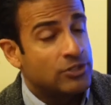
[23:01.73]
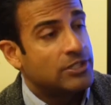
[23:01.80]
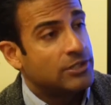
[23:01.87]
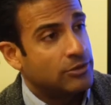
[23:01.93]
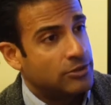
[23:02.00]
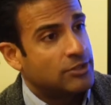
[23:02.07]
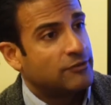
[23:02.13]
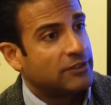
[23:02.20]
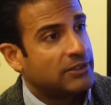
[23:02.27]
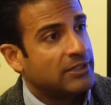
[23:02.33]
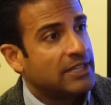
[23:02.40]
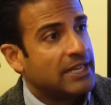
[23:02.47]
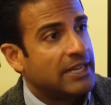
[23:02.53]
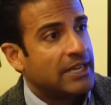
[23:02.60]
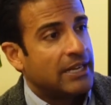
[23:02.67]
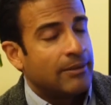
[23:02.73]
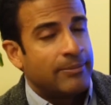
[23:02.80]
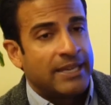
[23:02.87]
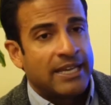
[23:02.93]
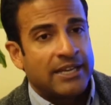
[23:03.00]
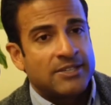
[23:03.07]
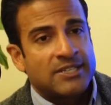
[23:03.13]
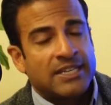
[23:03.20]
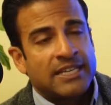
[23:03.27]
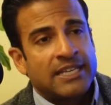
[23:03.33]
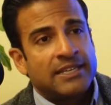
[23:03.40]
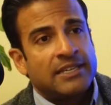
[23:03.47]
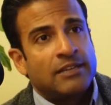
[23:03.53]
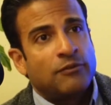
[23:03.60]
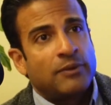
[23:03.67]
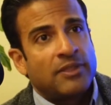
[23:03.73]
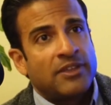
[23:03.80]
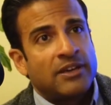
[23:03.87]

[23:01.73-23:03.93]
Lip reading: most useful. Because again,